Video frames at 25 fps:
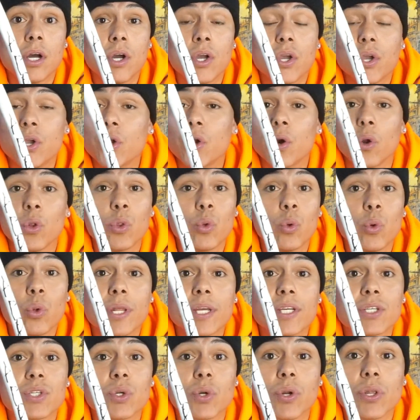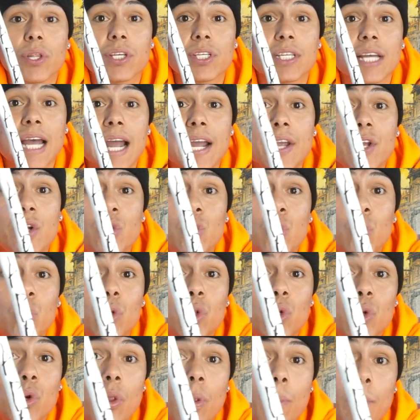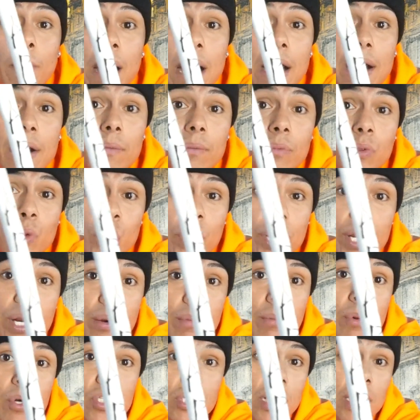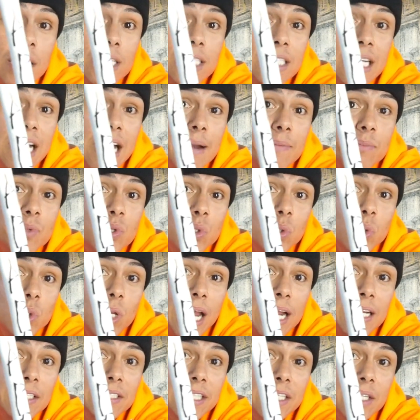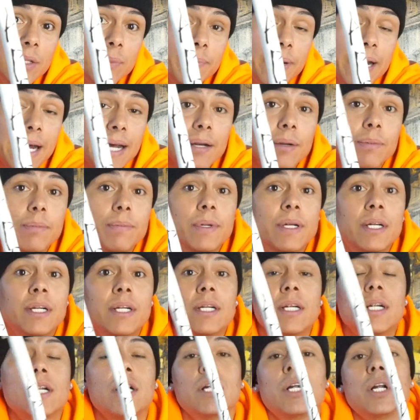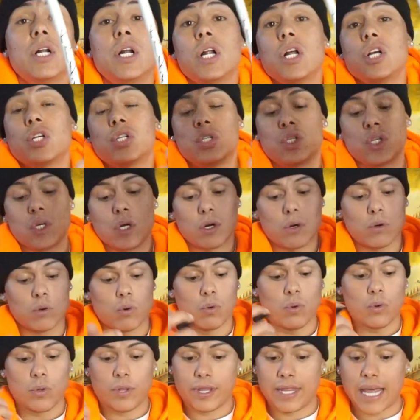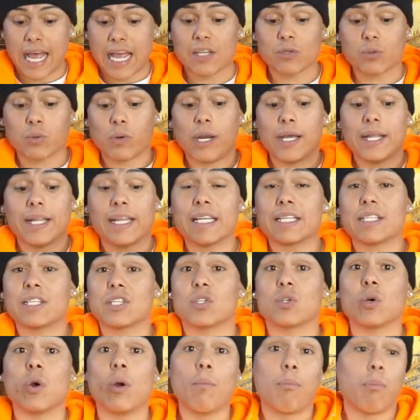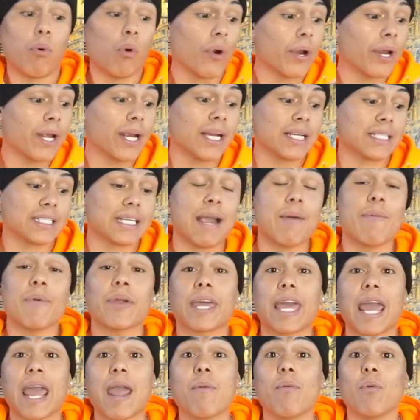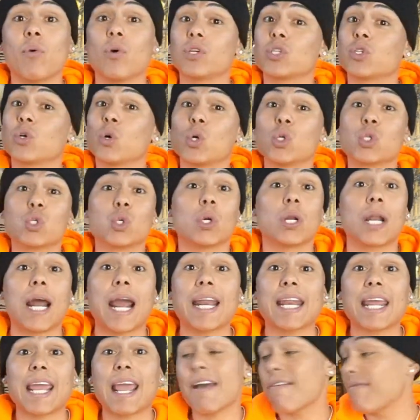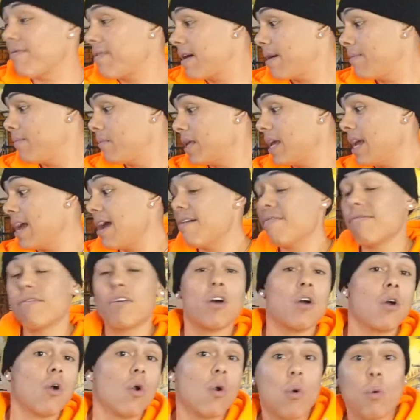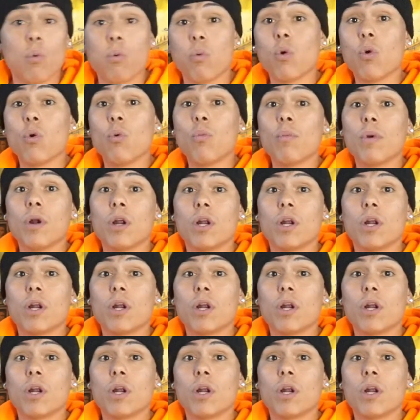You don't do this through the side, you do it through the bottom. 3 numbers all the time, 2 lines at the bottom. So that's why this is so important, because every cable is going to an IDF, MDF room.